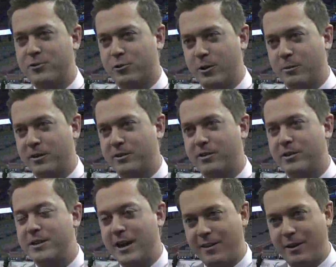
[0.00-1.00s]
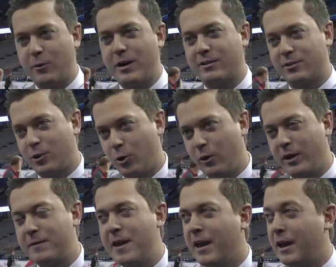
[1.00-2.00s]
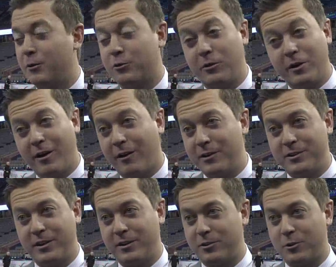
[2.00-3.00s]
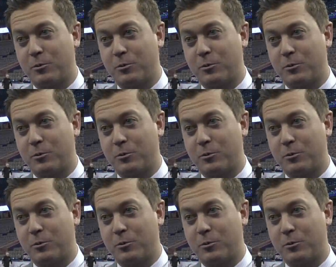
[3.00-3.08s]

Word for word: treatment the day that we had to go in, and it was very hard to get into the